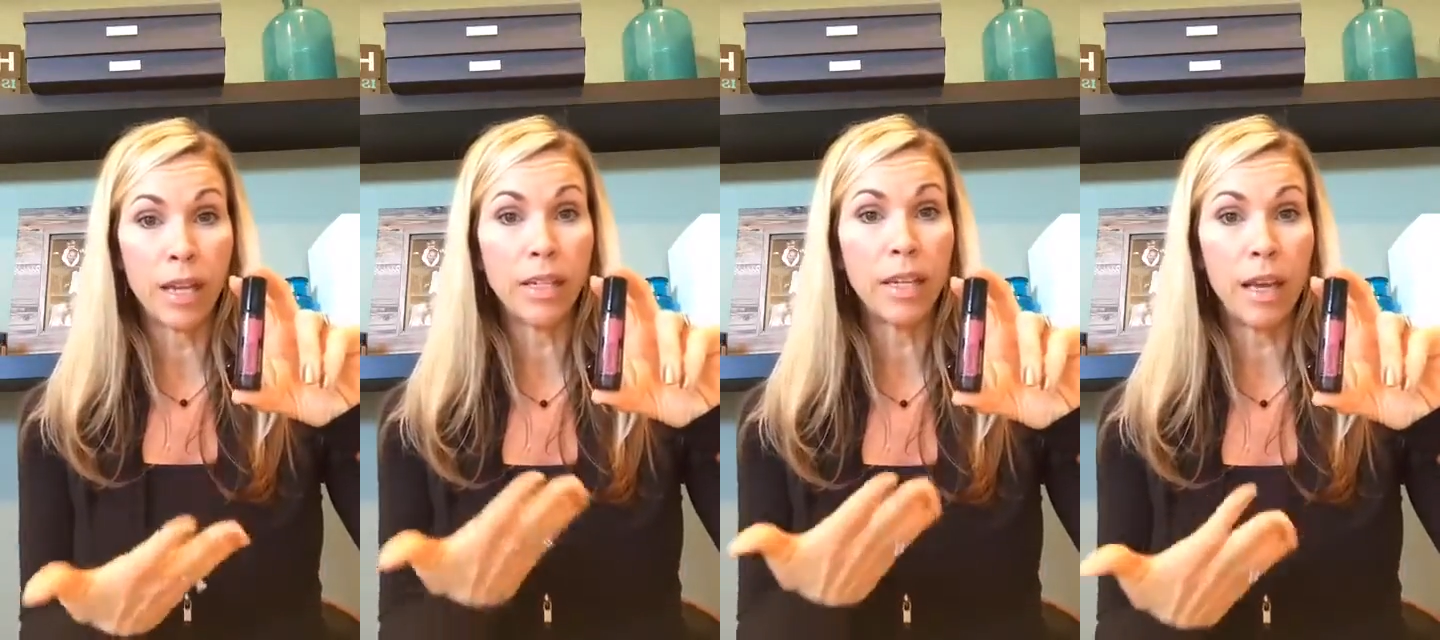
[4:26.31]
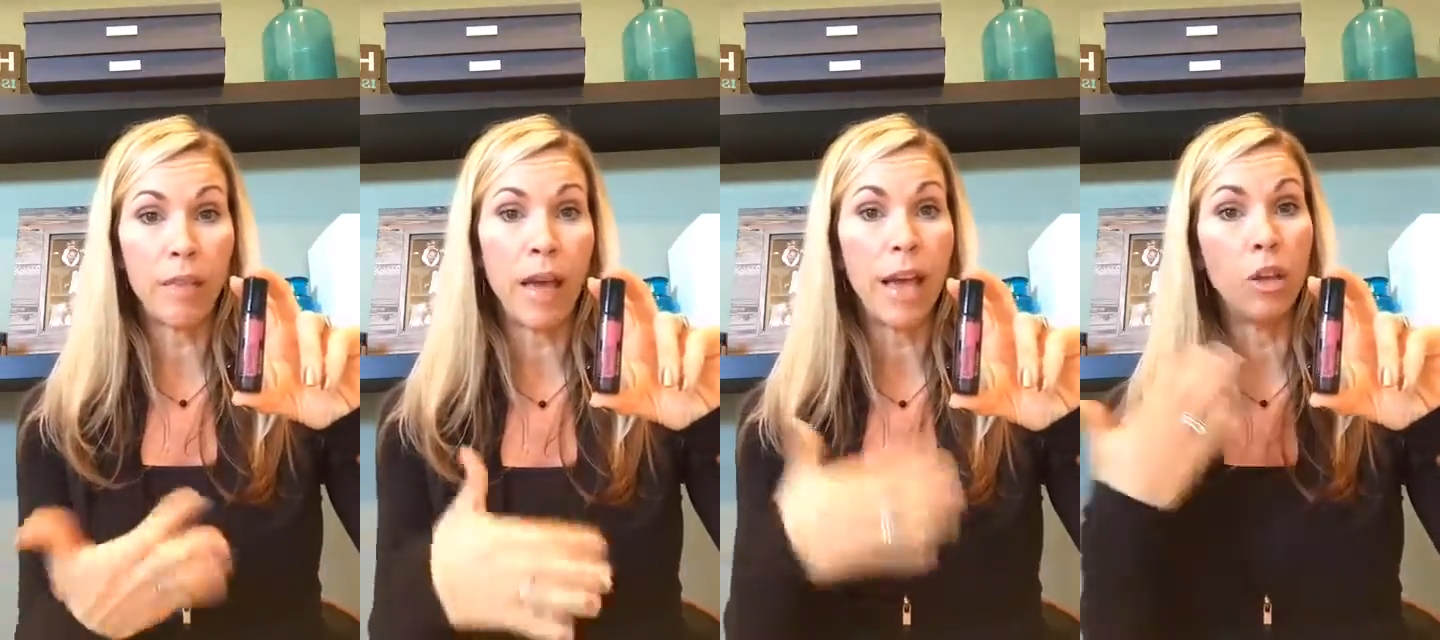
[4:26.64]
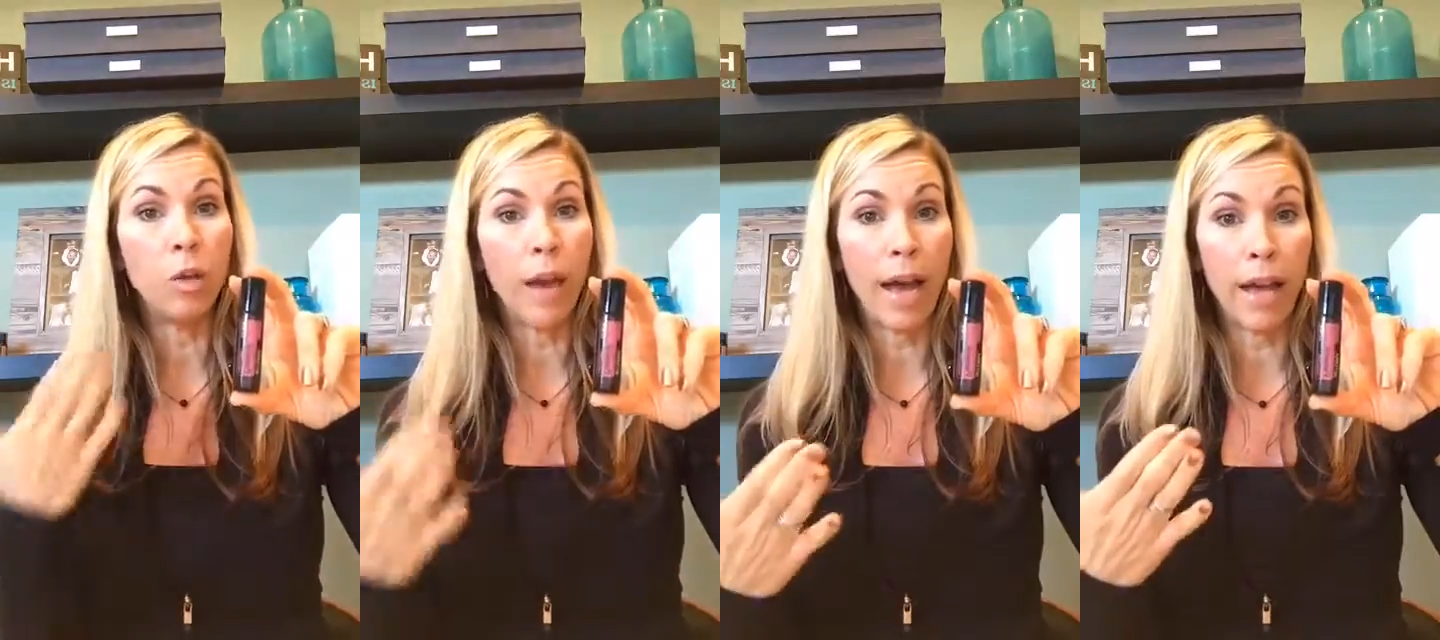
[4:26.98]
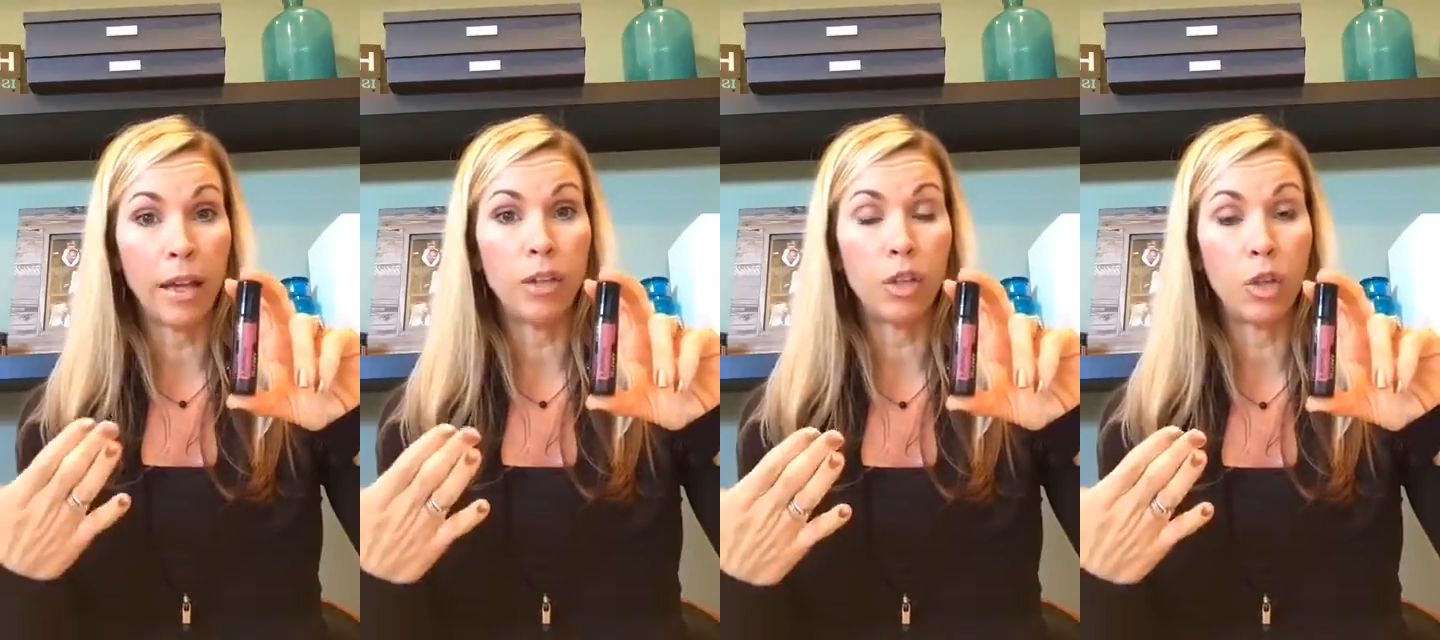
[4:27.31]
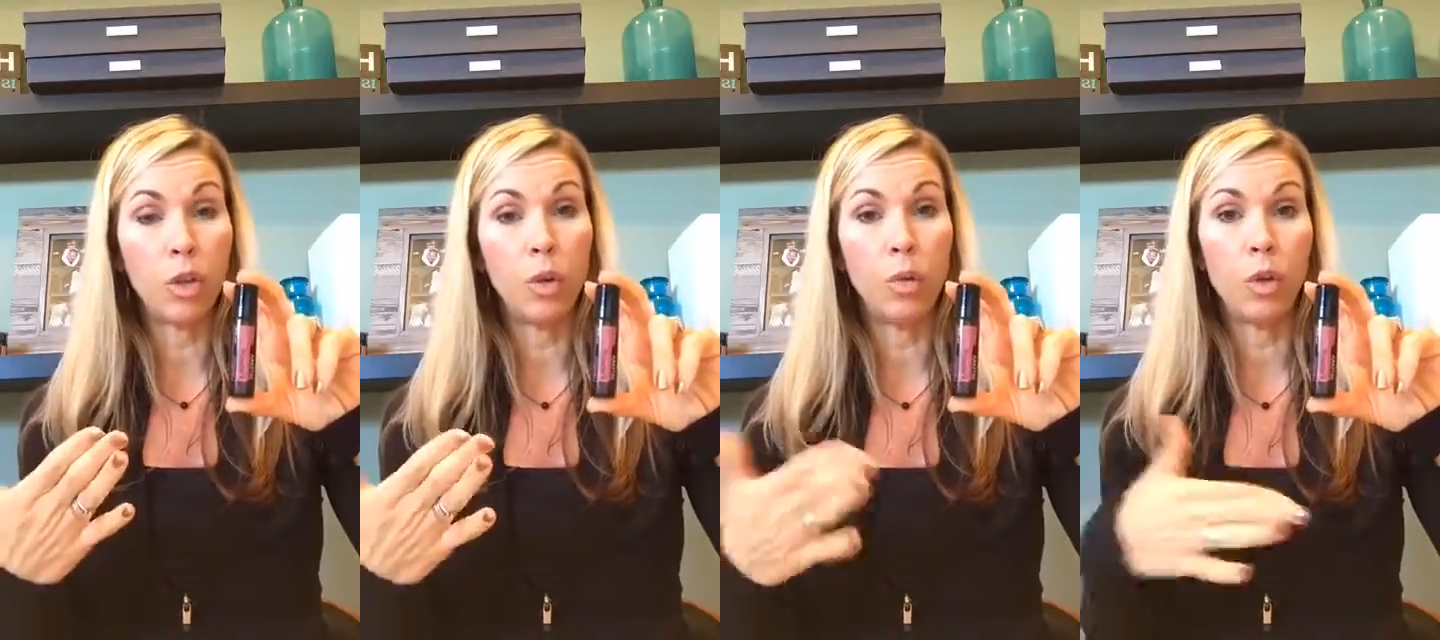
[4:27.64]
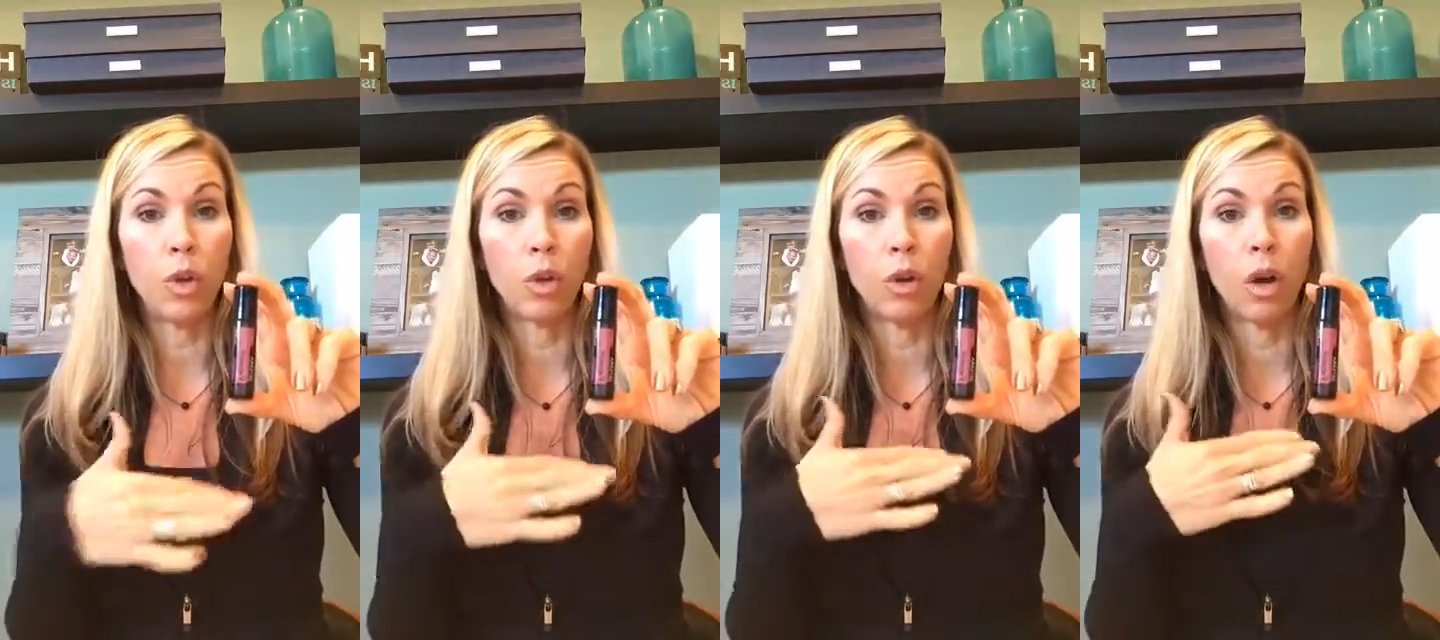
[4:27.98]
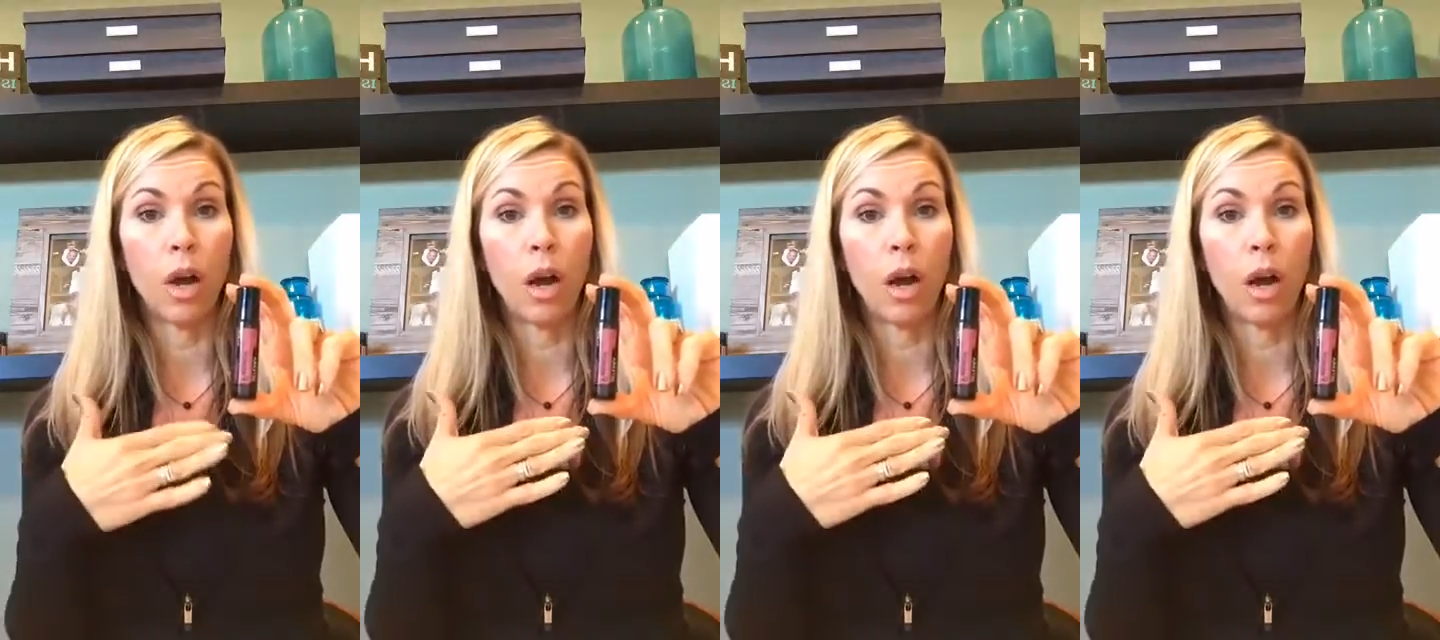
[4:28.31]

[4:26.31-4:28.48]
to get that and you add it to your